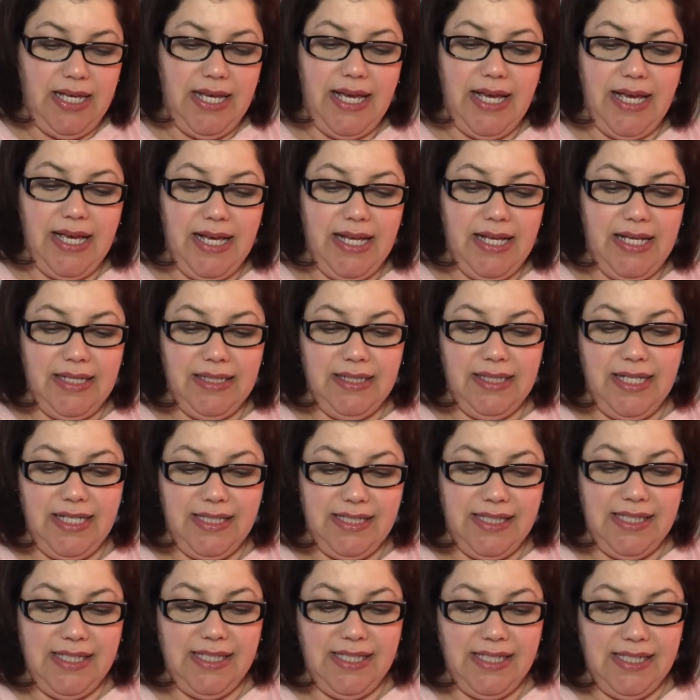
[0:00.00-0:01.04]
And
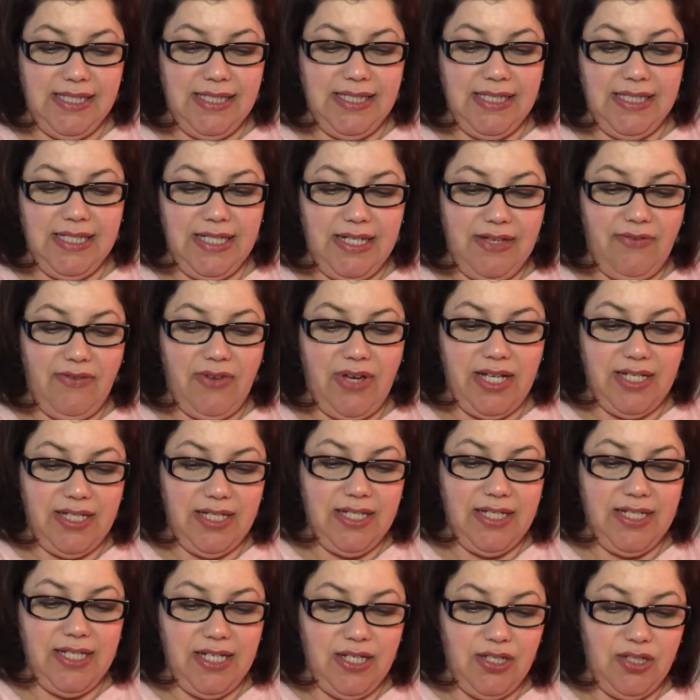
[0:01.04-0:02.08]
let's see if I
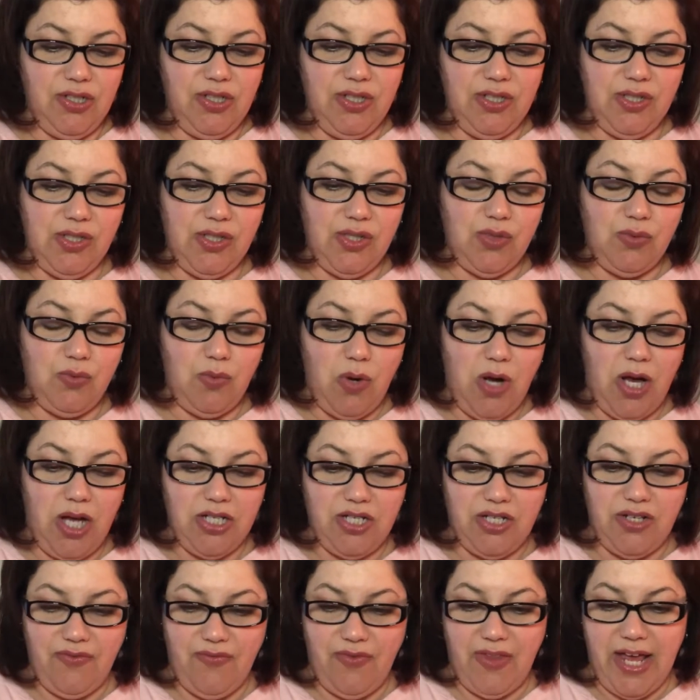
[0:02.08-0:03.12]
can get a good
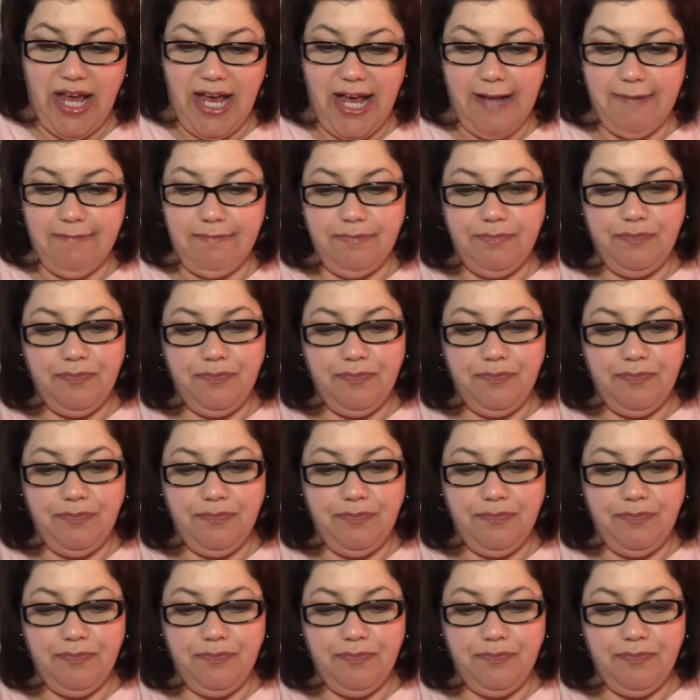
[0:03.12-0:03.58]
swatch of that.